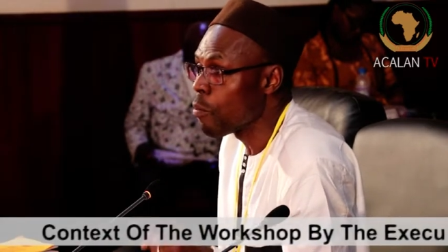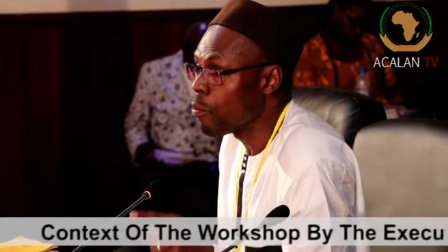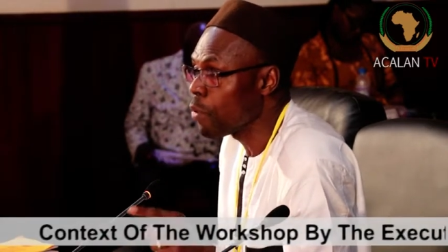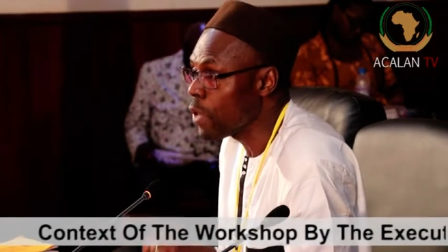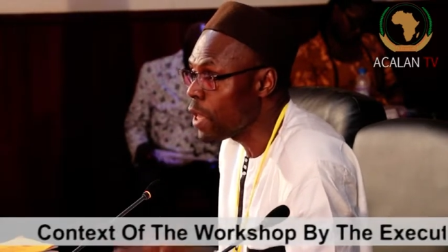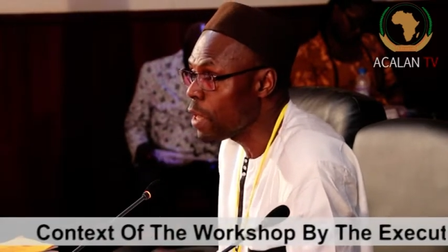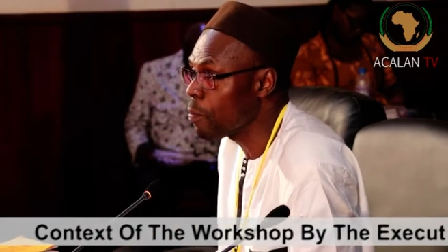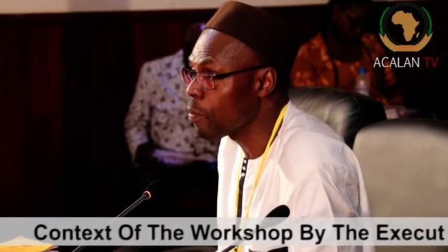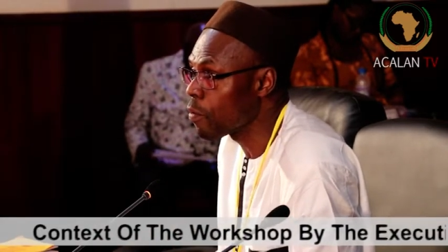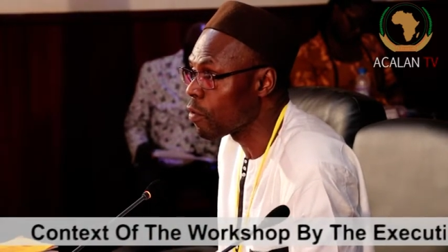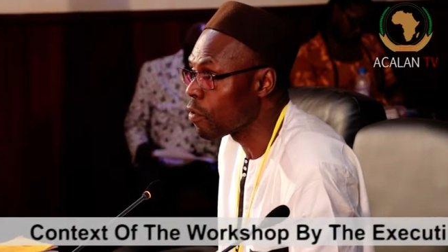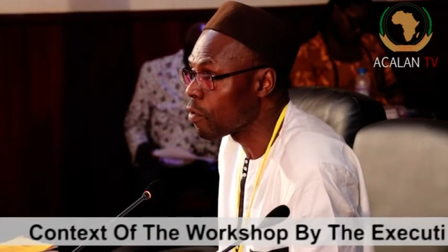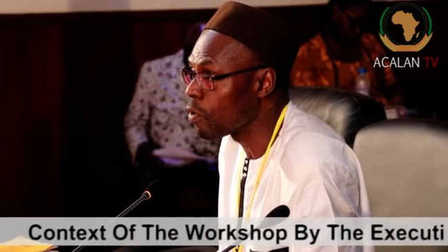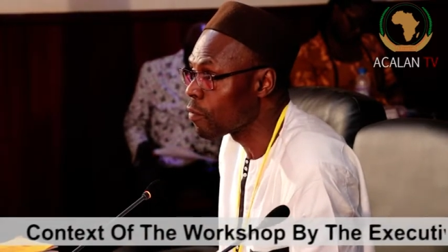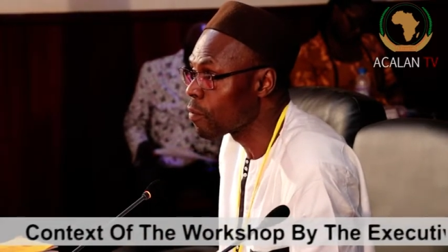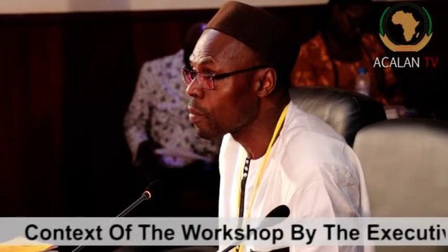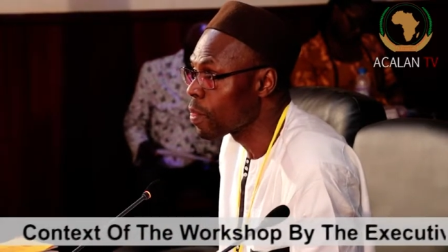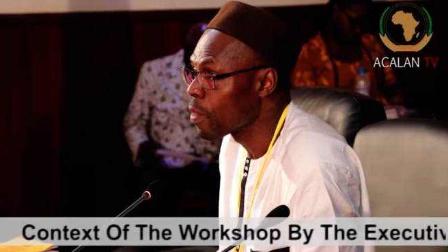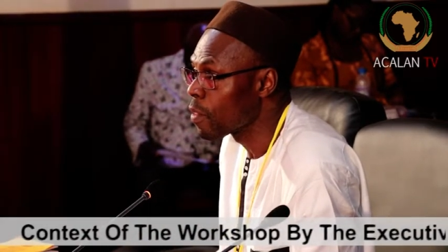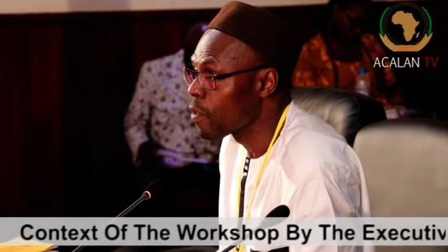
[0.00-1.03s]

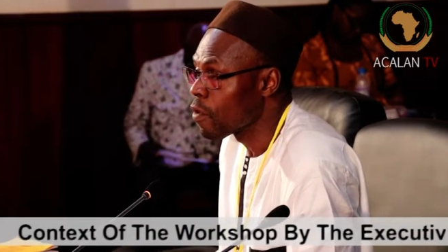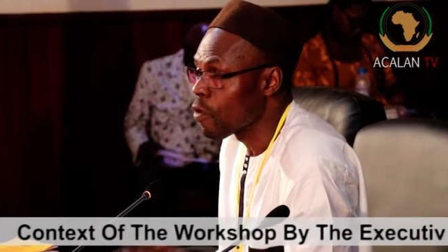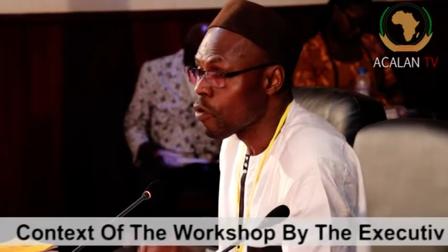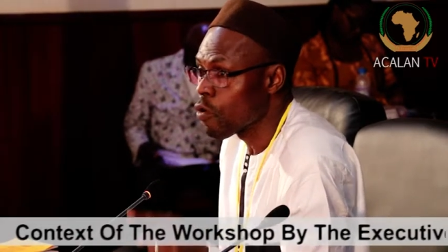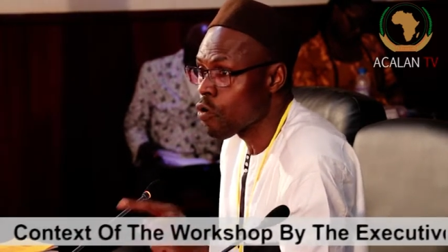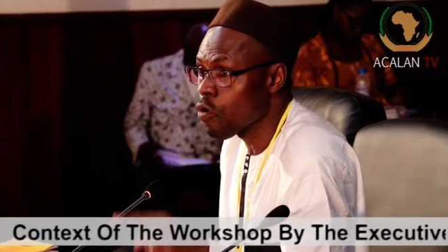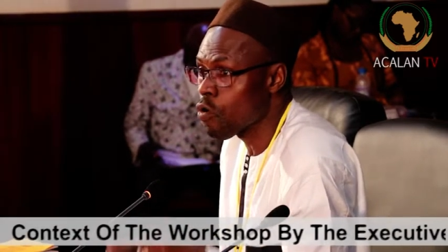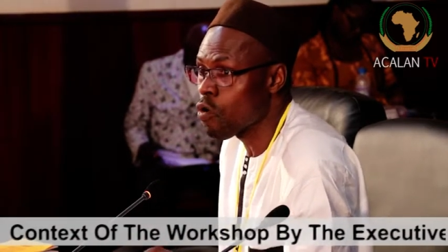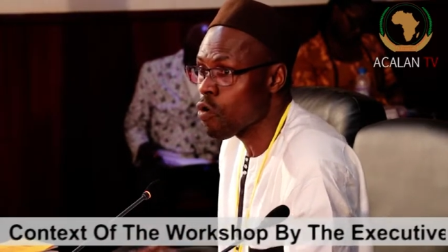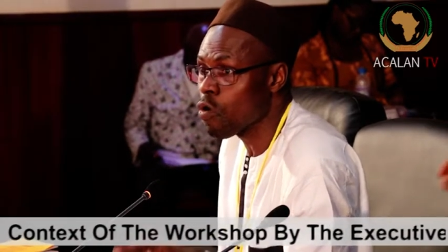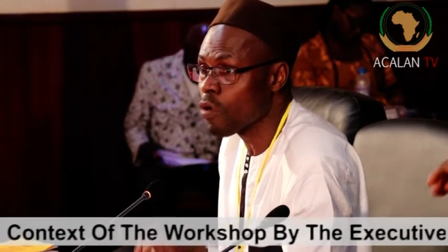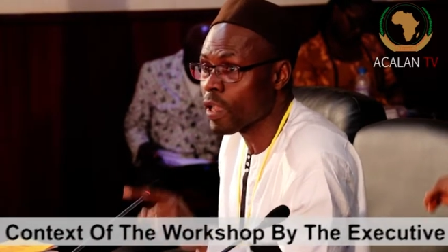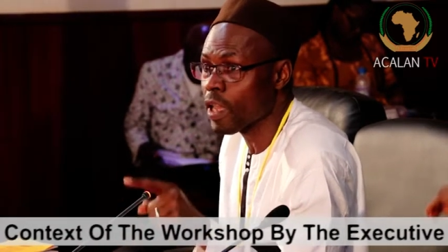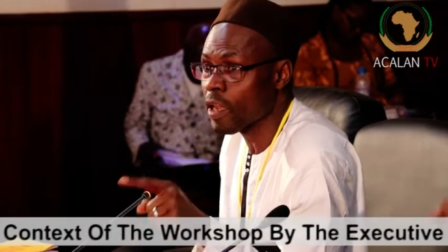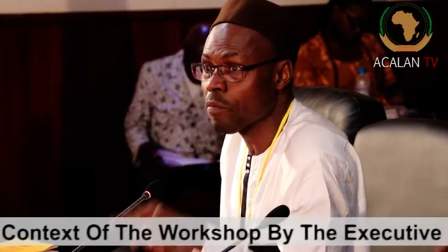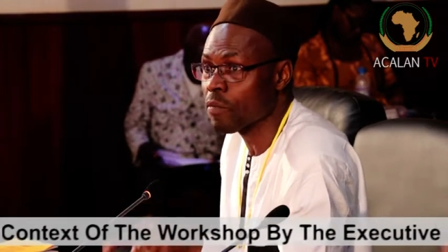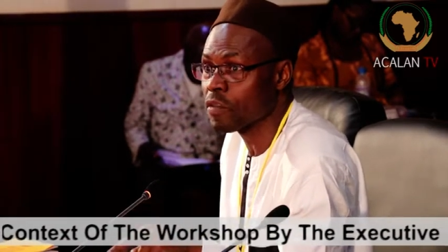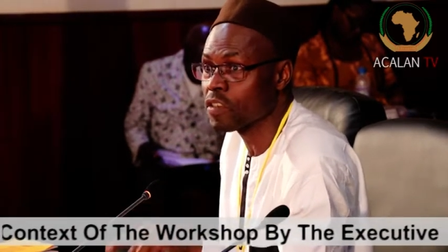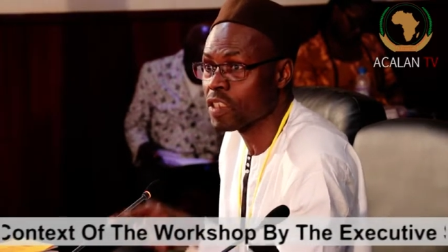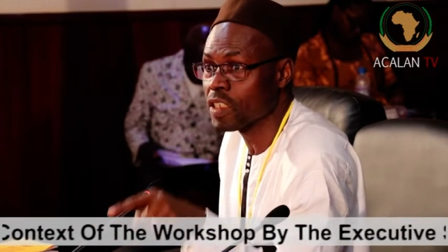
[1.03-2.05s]
people who
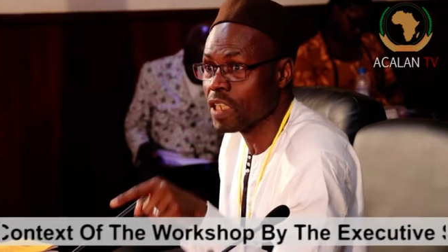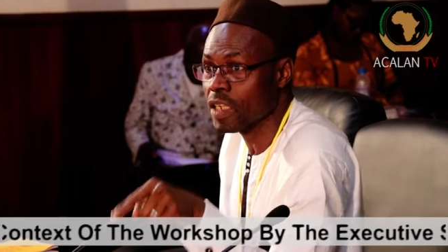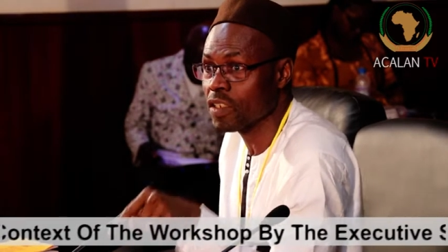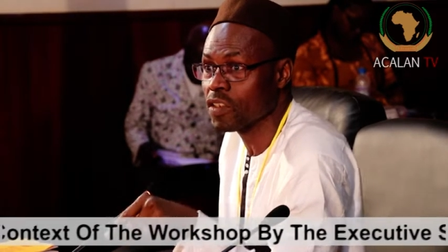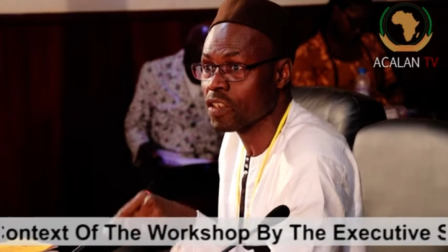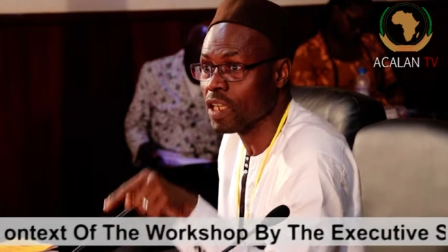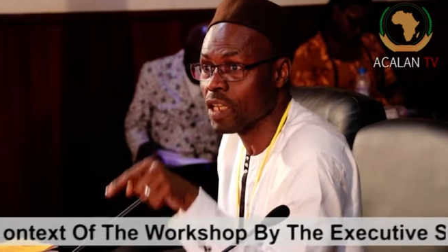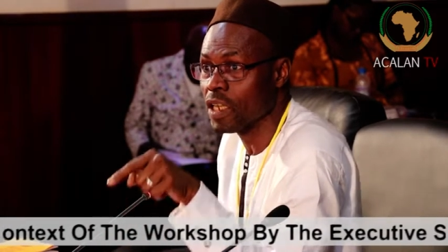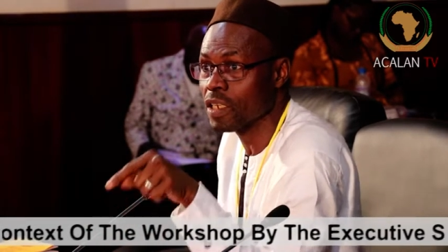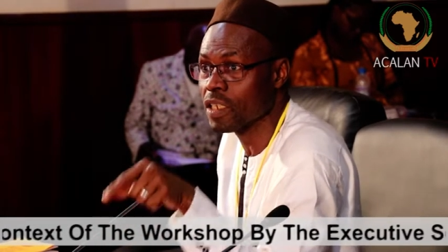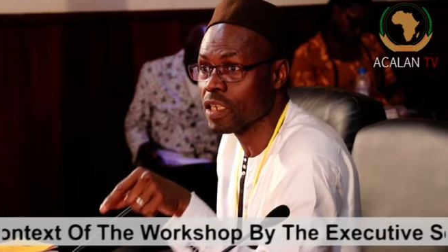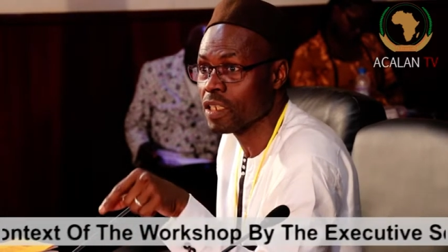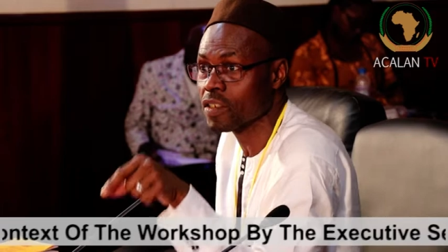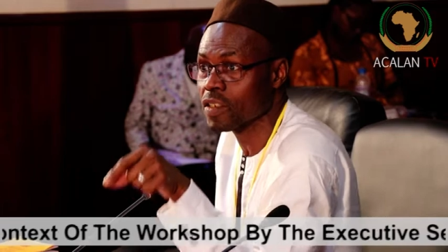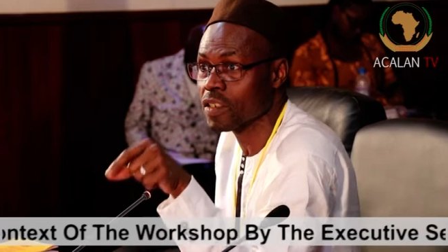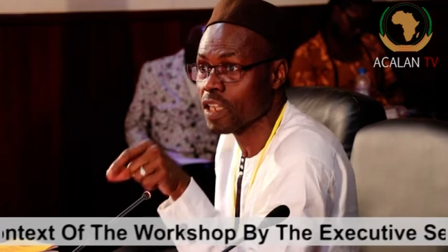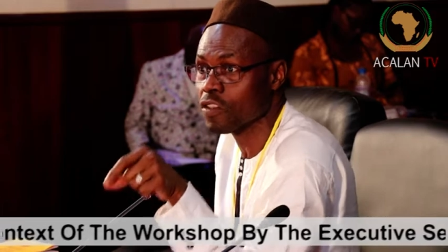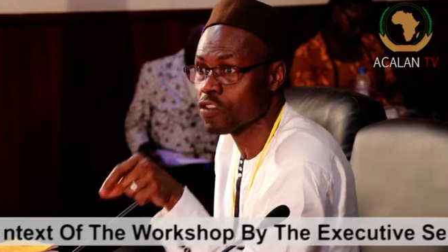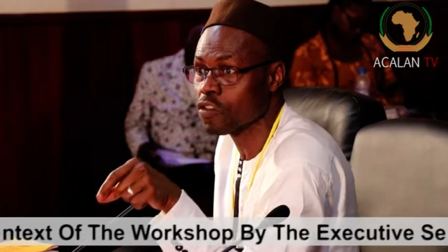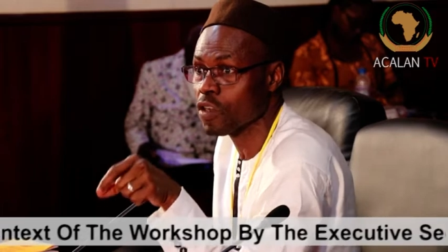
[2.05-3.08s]
can sit in
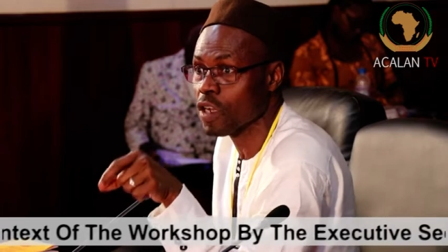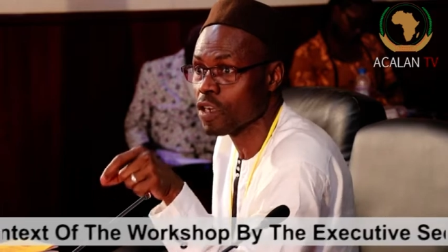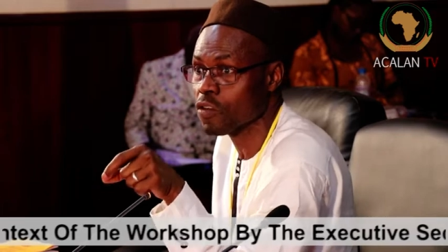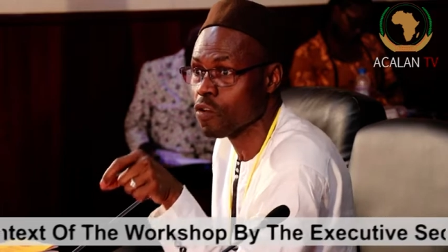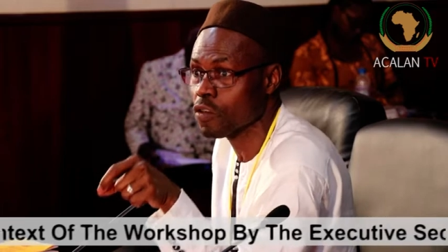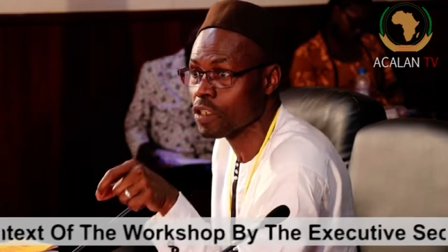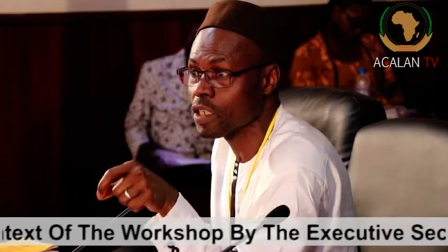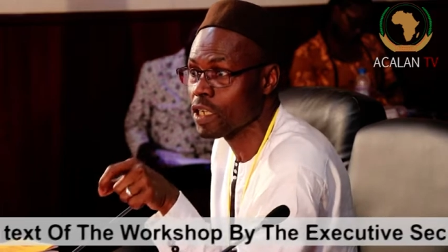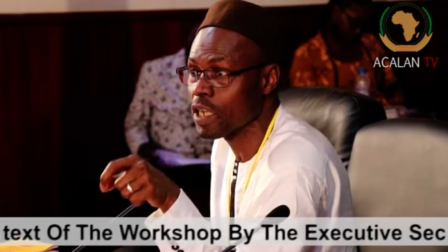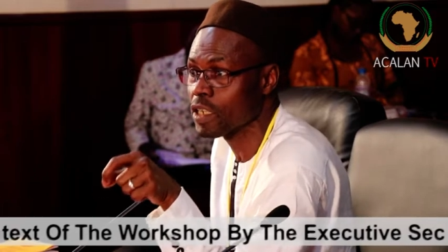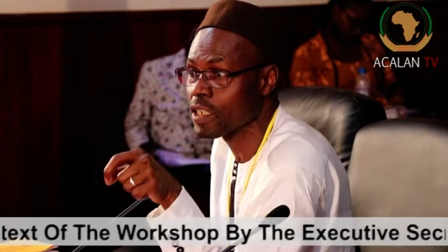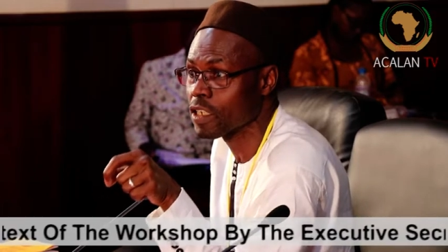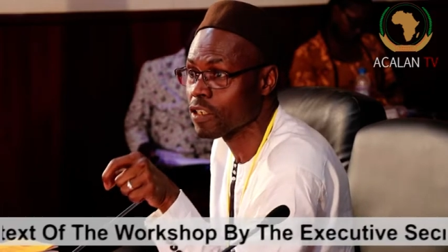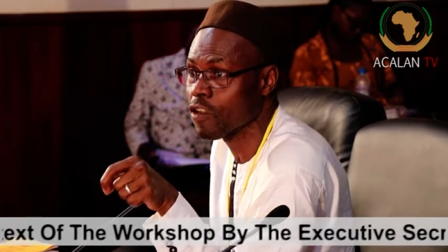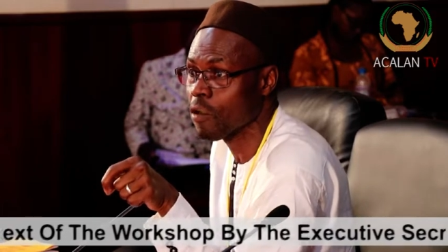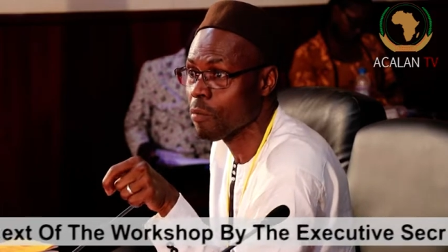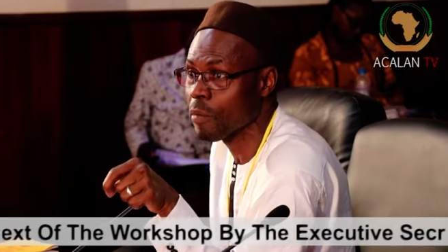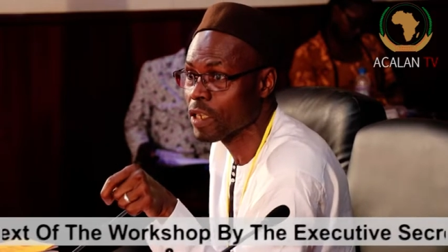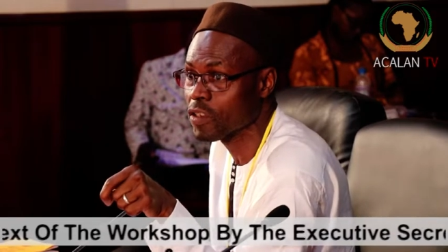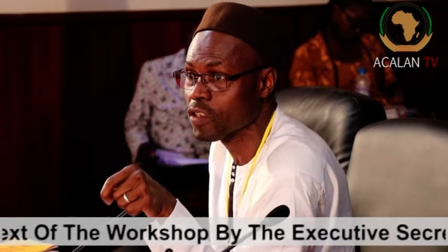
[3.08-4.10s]
this national coordinating
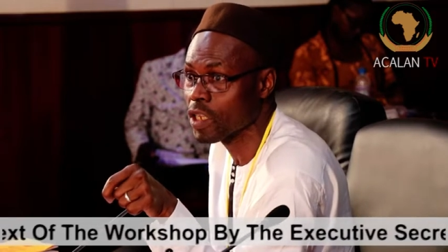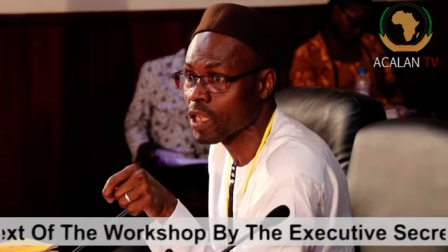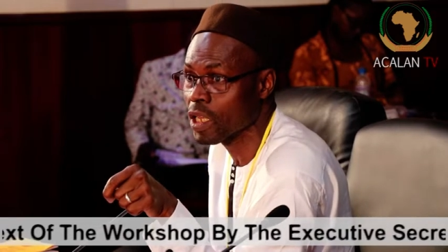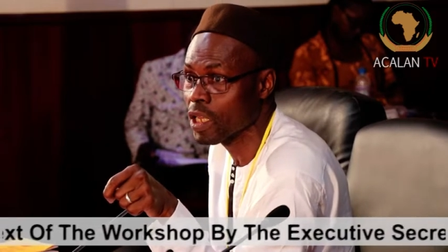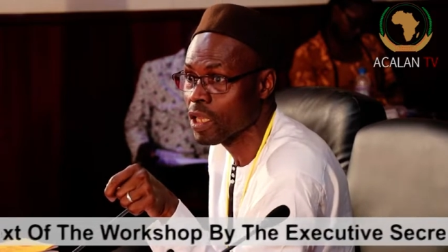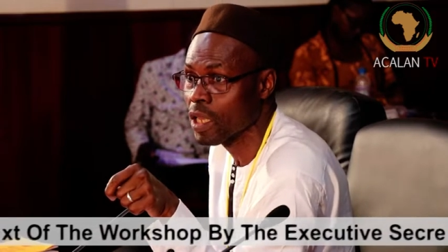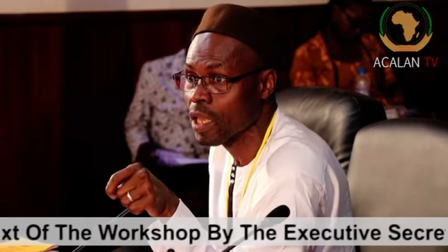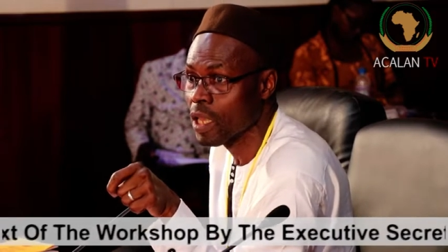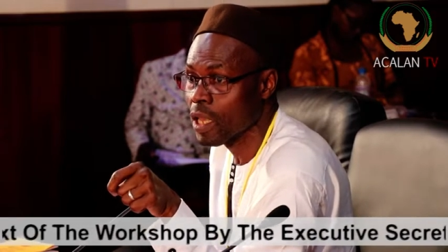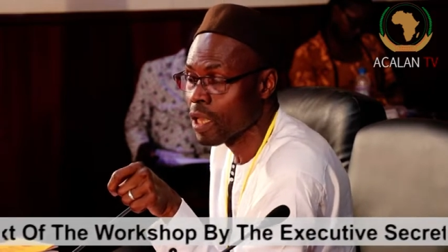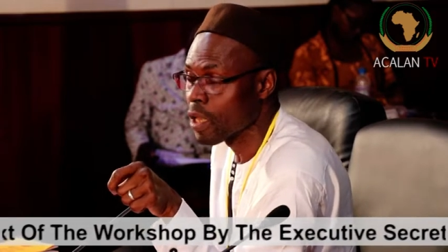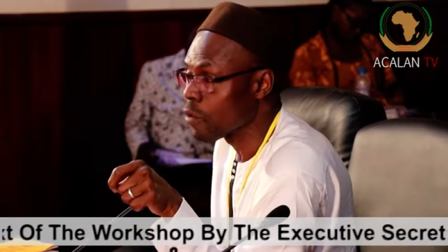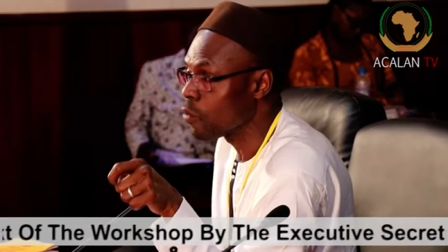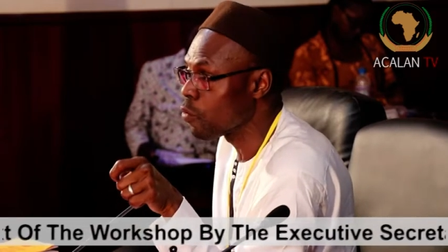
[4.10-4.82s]
committee,